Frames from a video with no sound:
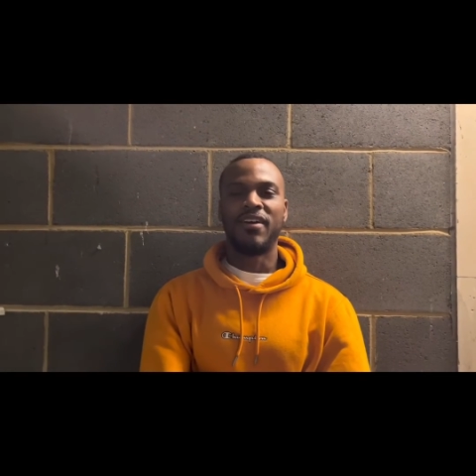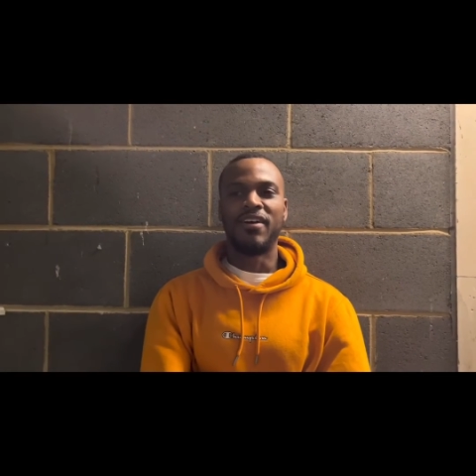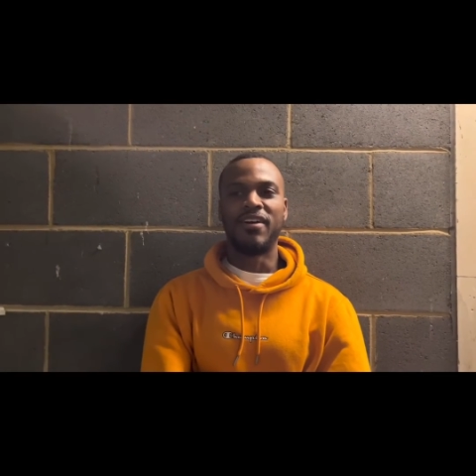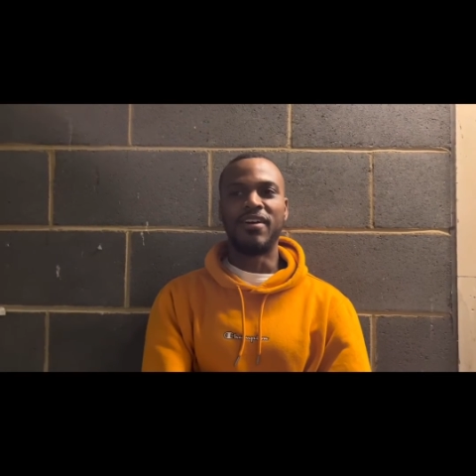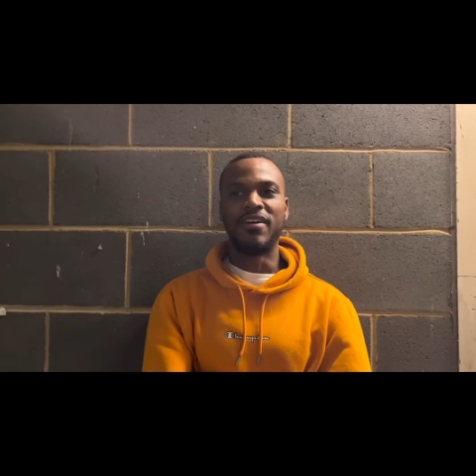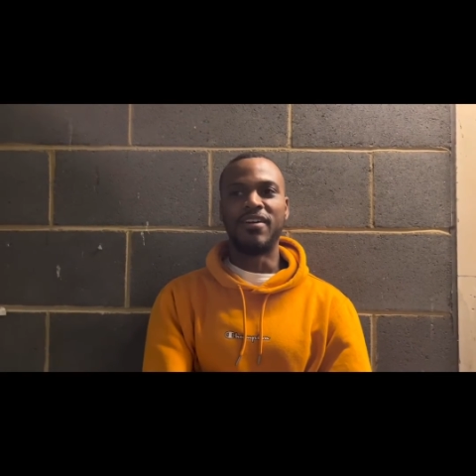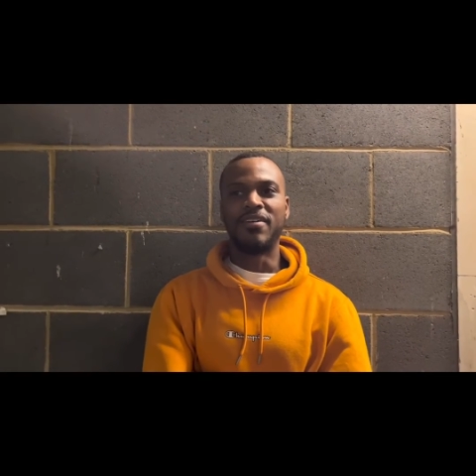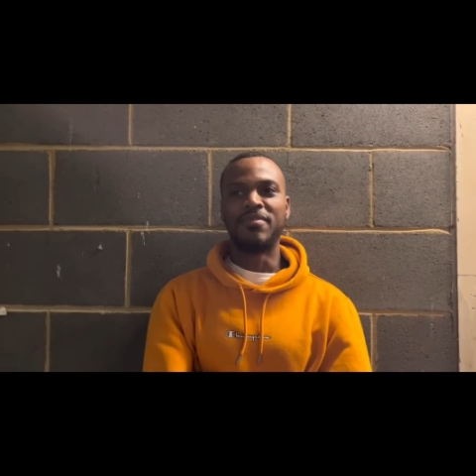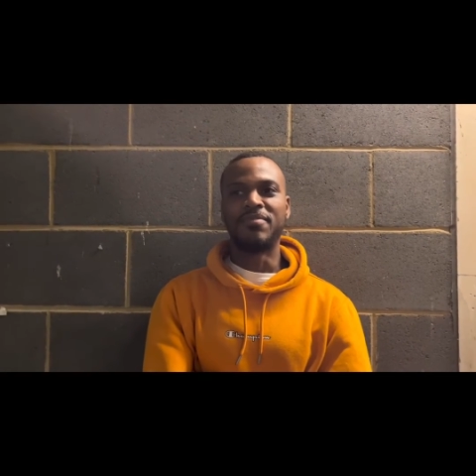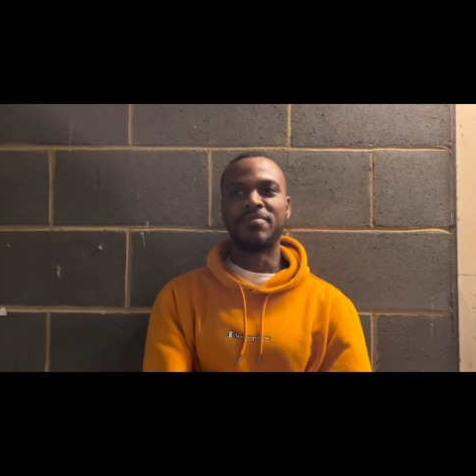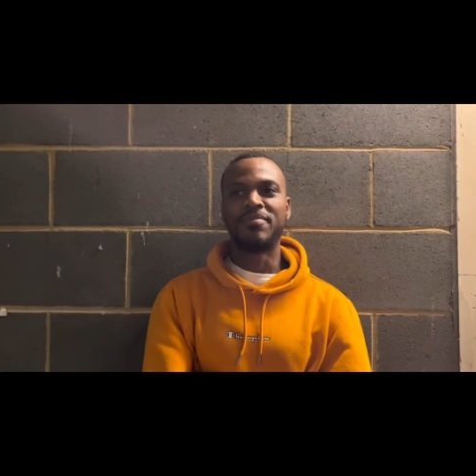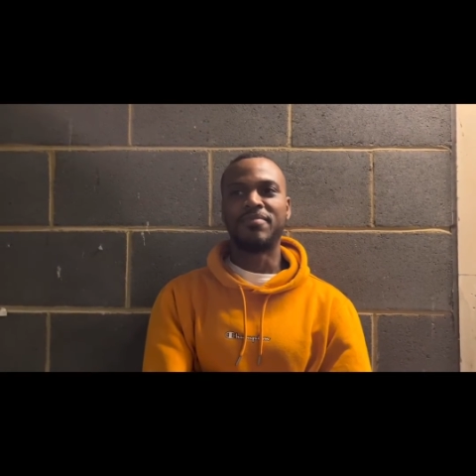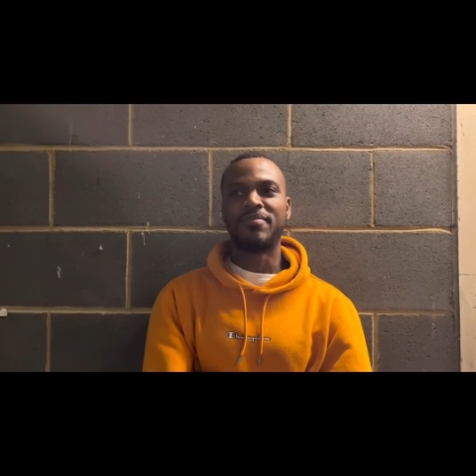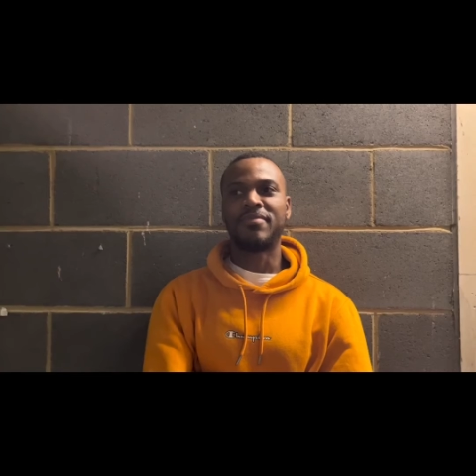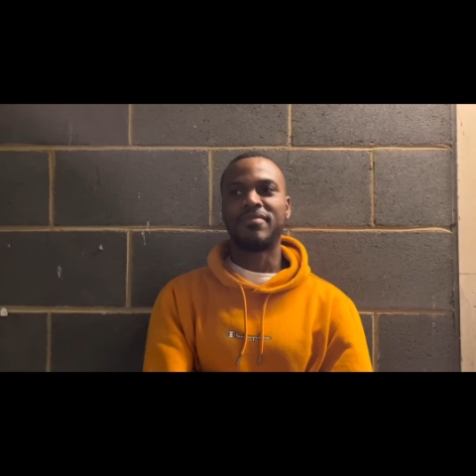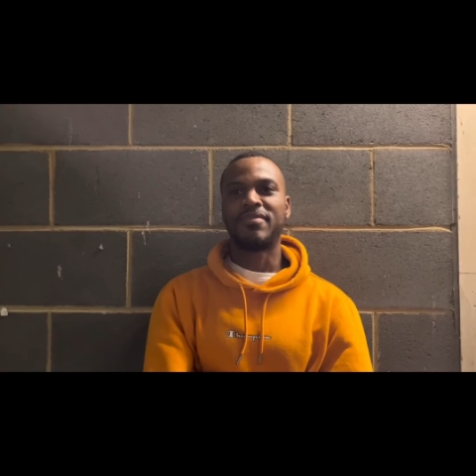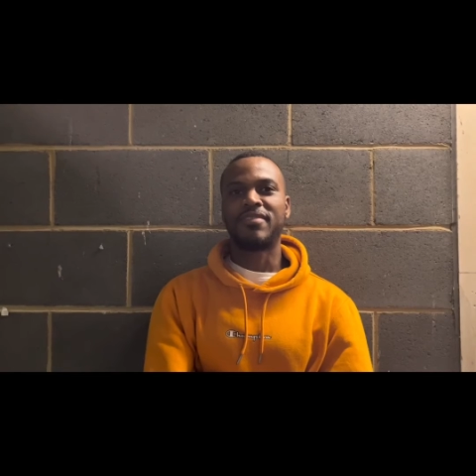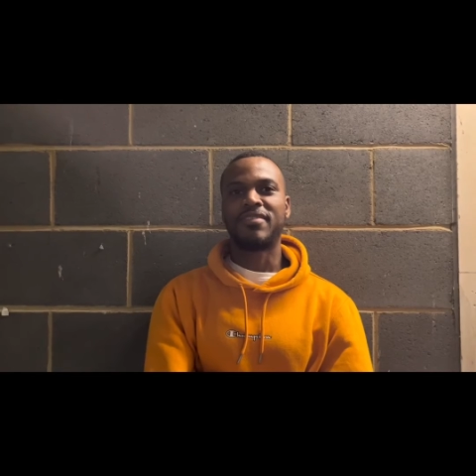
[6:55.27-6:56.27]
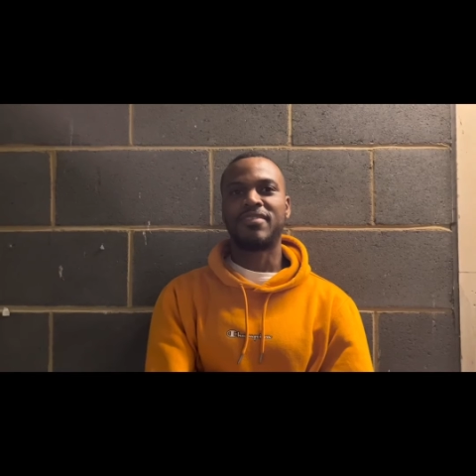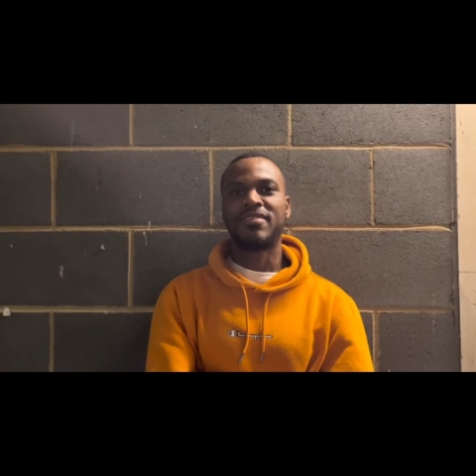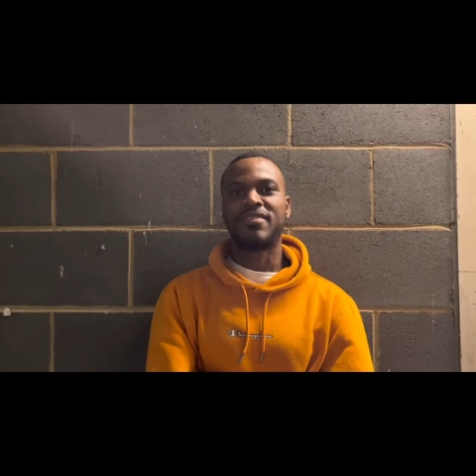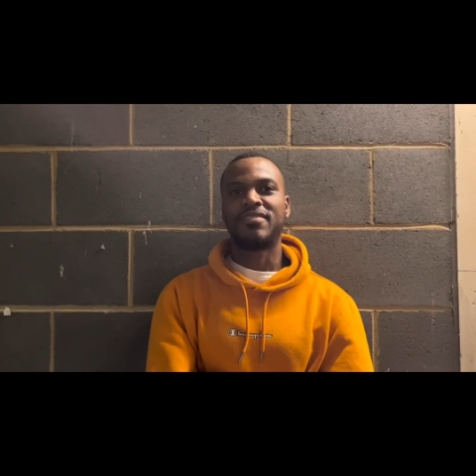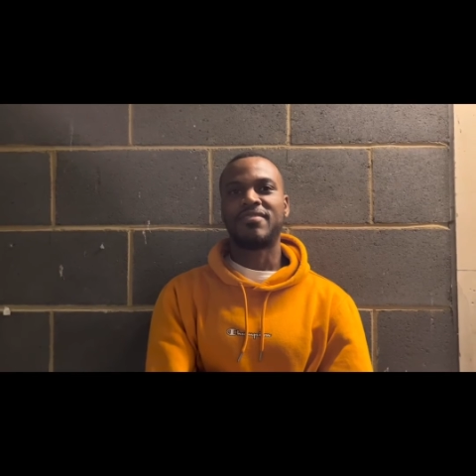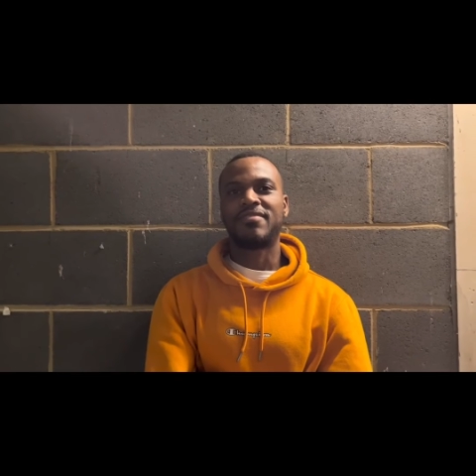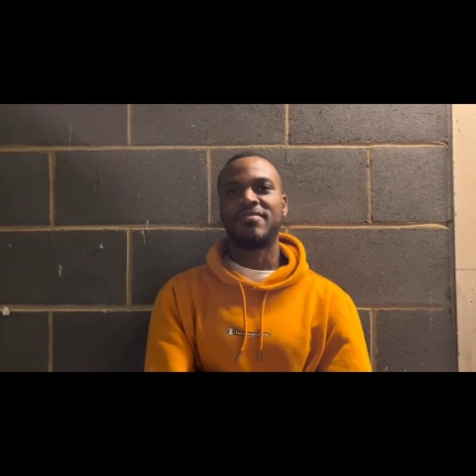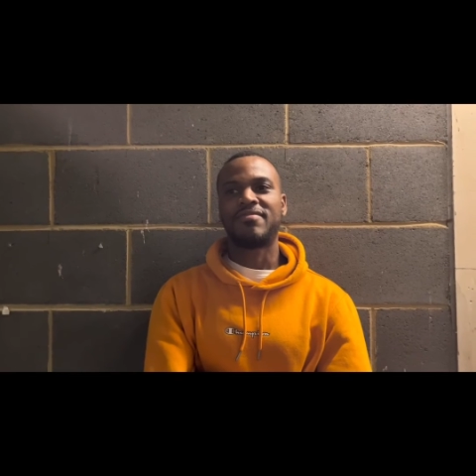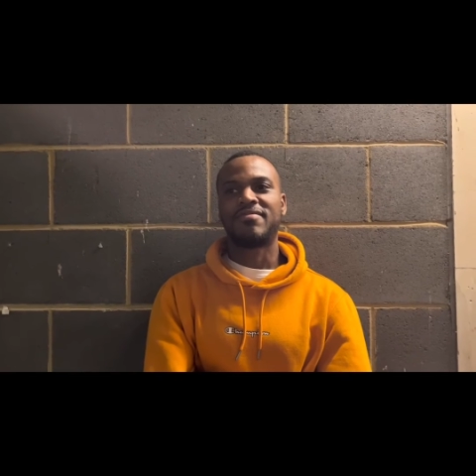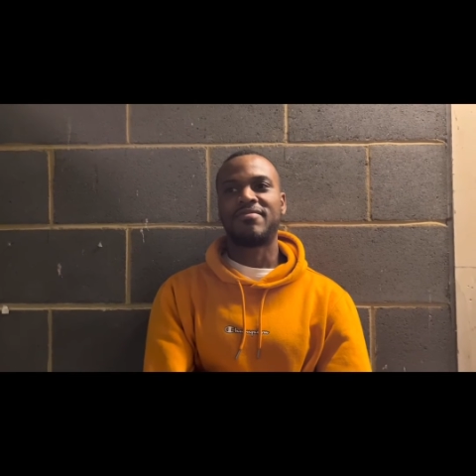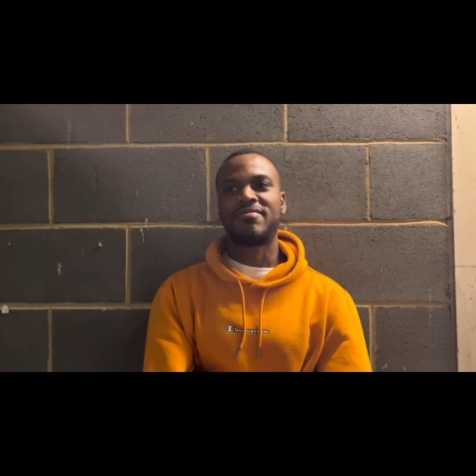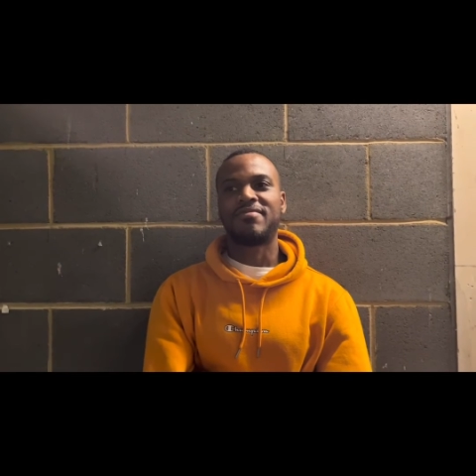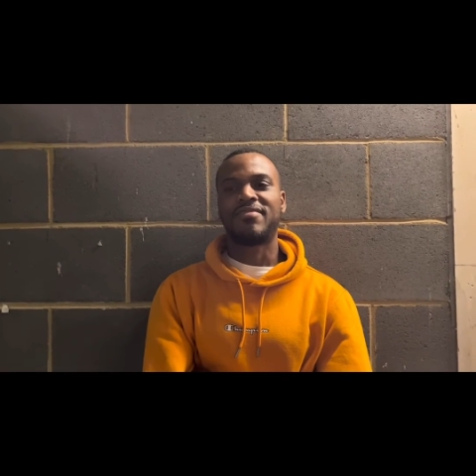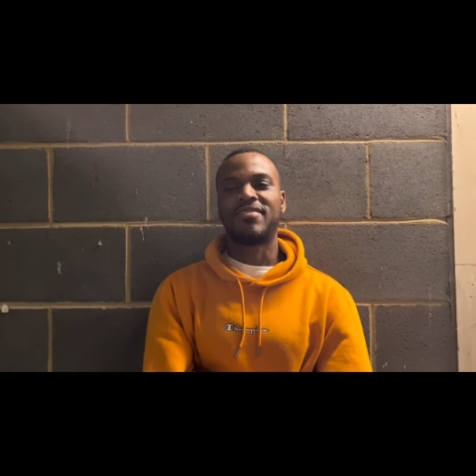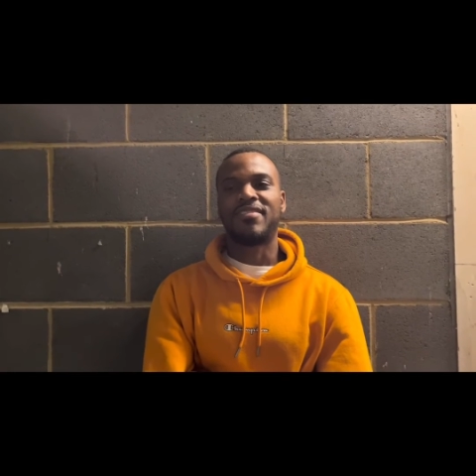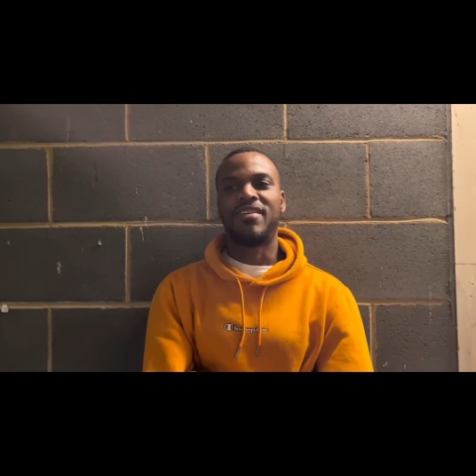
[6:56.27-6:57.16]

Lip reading: So